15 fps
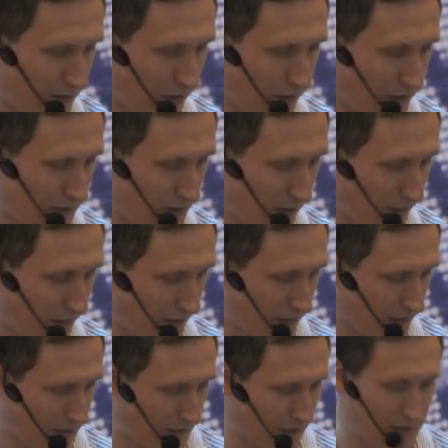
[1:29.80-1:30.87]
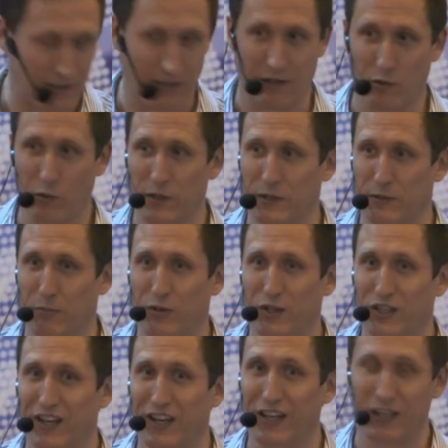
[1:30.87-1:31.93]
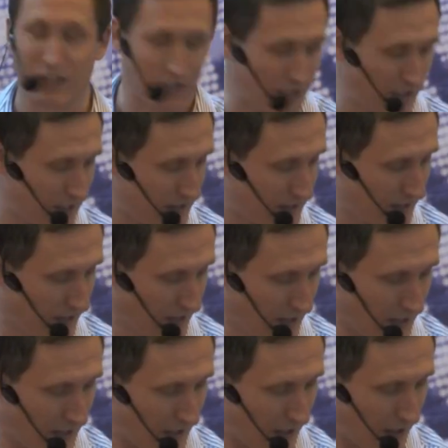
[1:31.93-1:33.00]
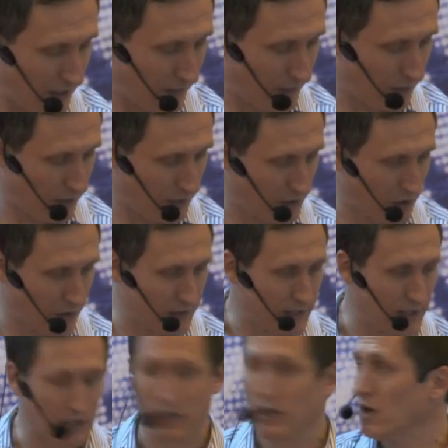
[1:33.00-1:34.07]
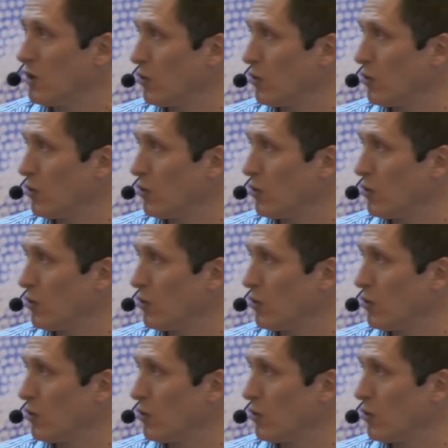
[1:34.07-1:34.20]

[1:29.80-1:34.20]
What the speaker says: knock yourself out, and always appreciate any shares for the content.